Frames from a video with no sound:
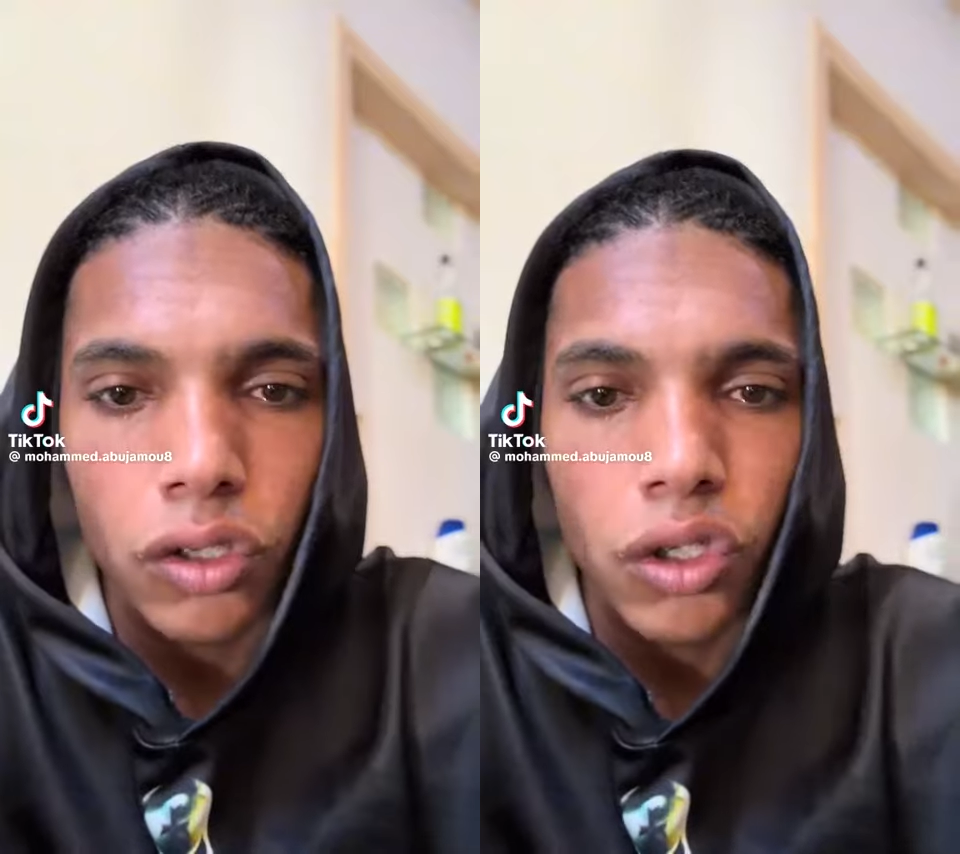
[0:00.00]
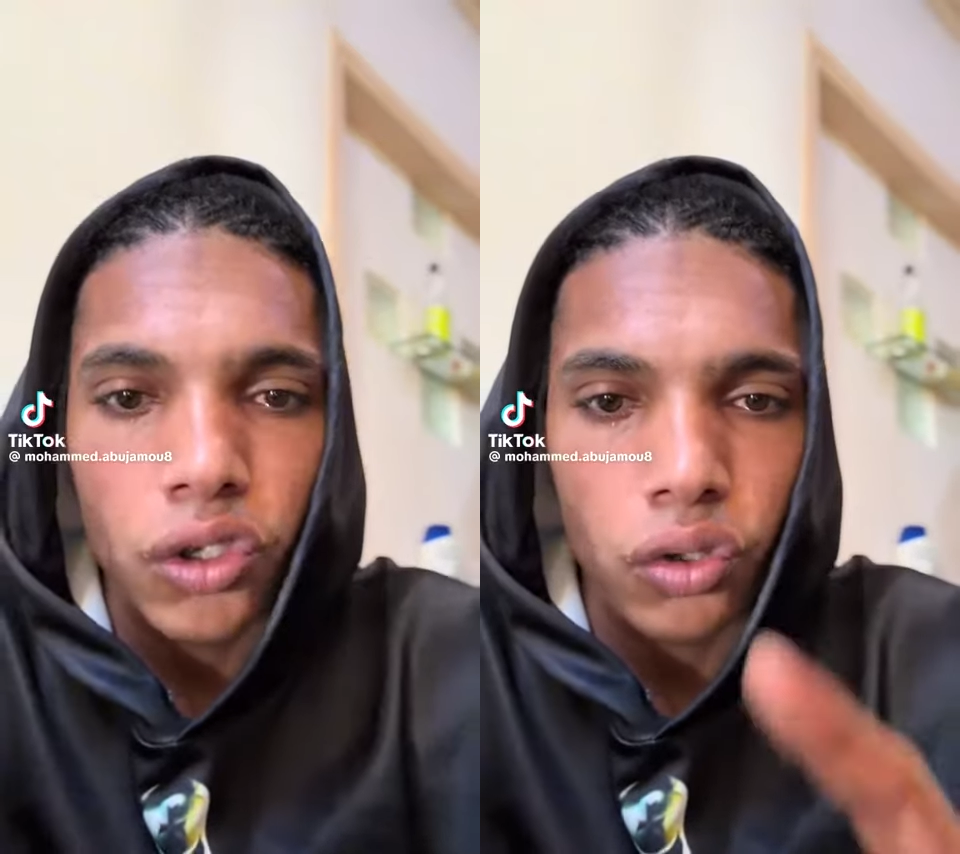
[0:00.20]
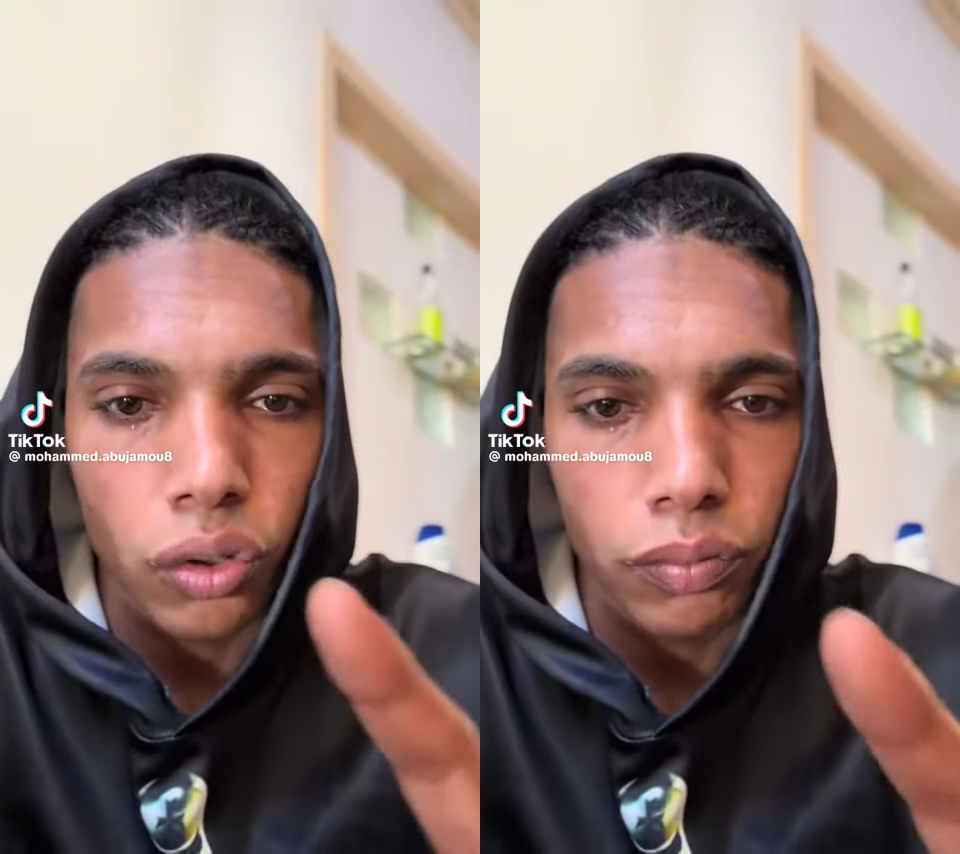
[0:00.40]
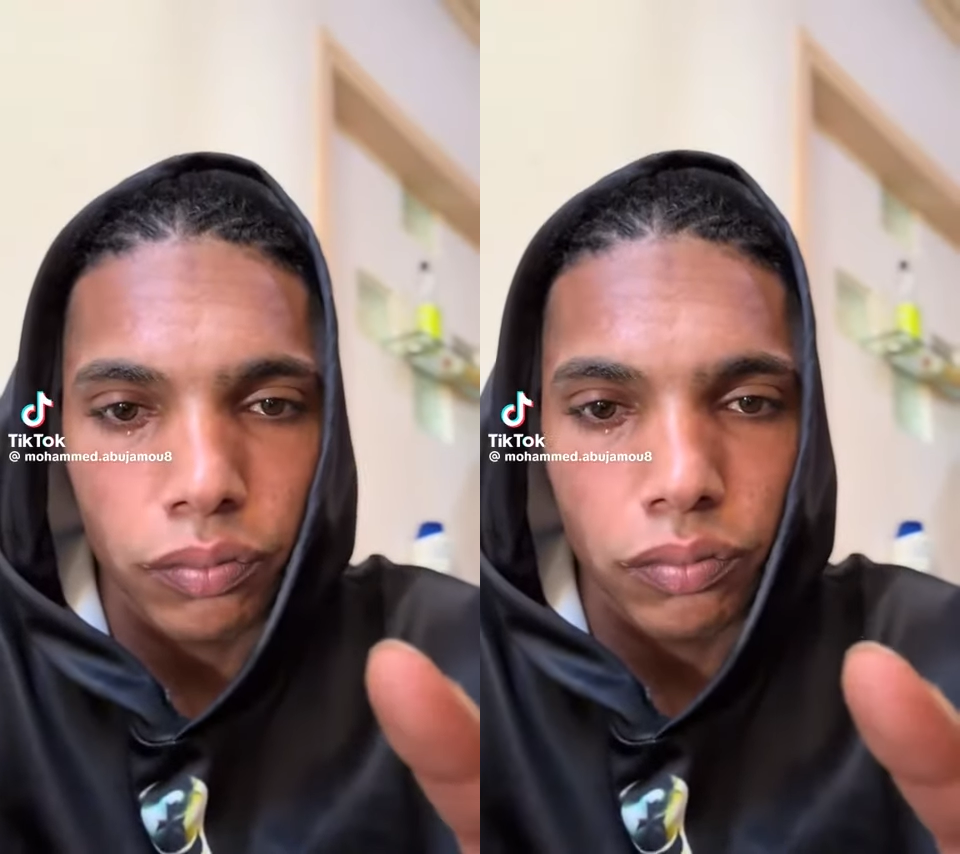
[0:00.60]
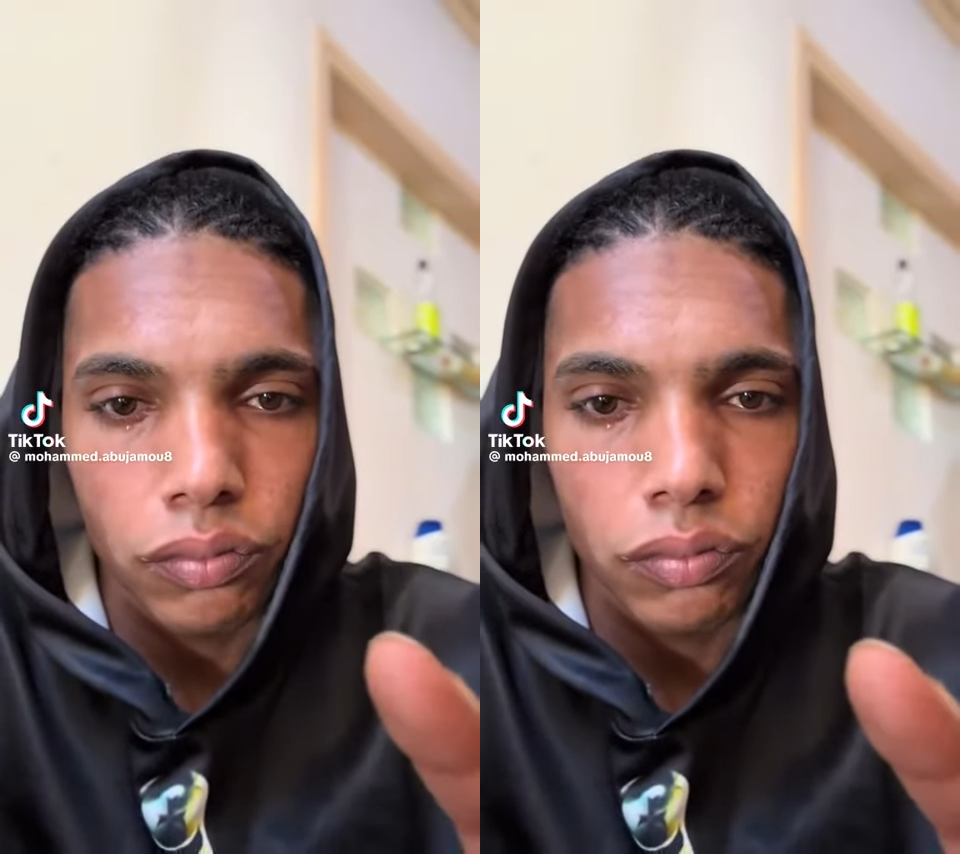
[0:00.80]
stop
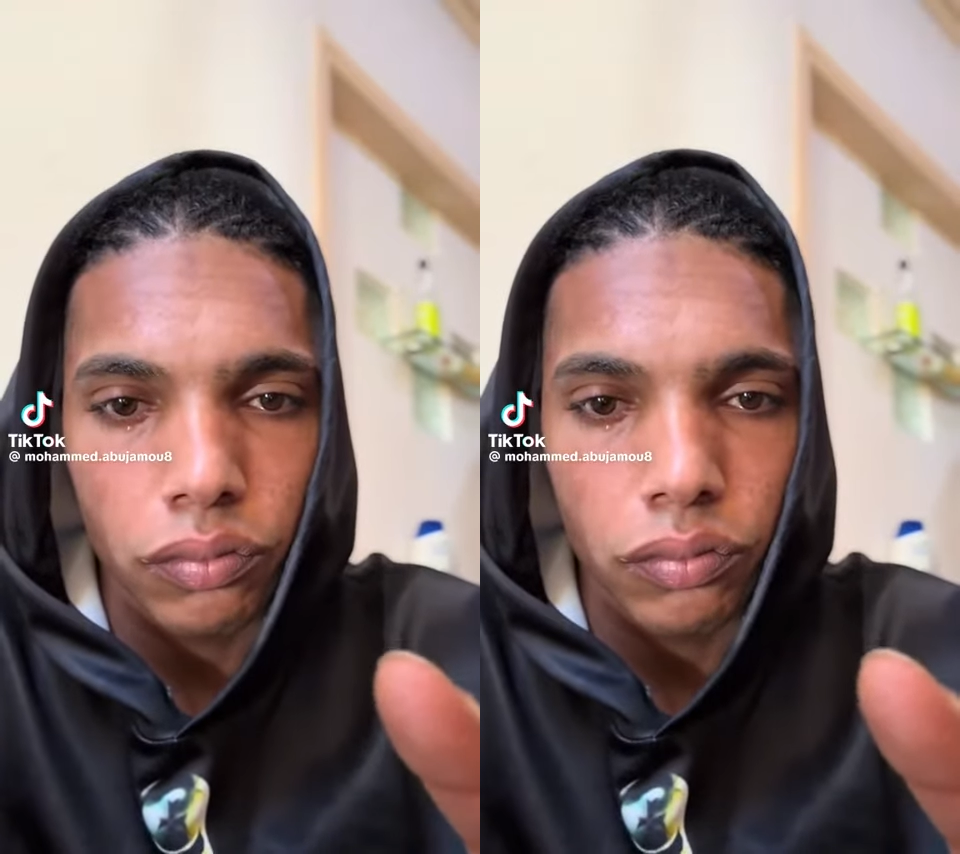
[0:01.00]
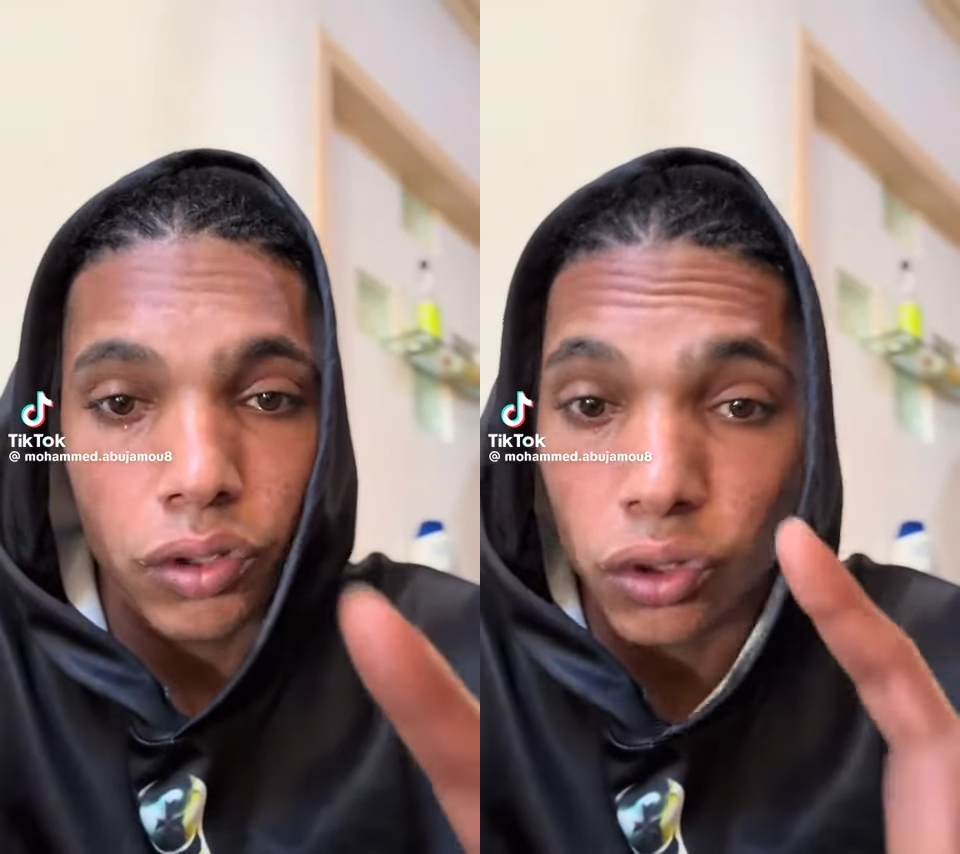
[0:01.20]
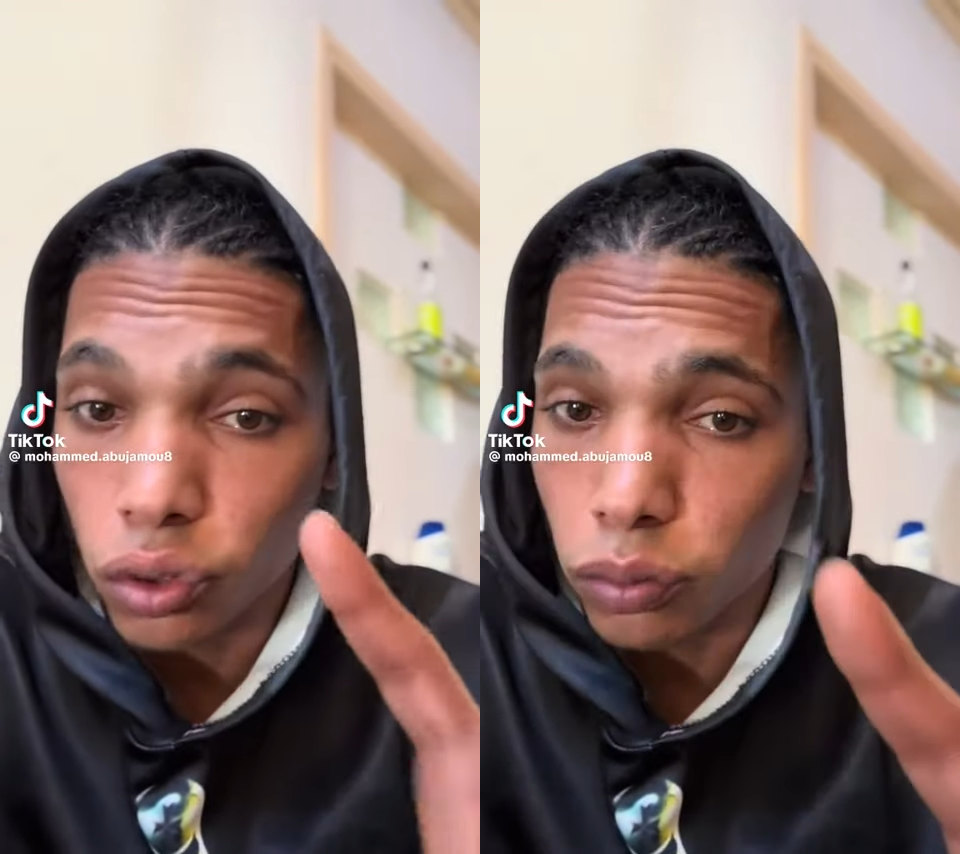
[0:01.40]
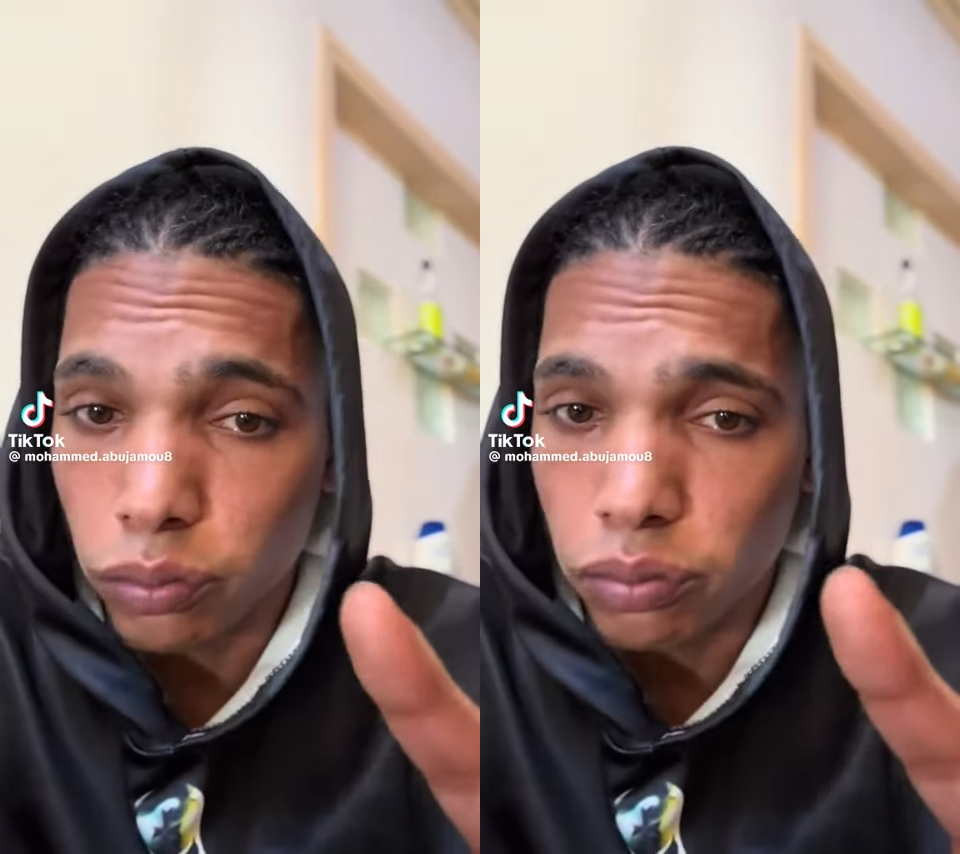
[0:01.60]
stop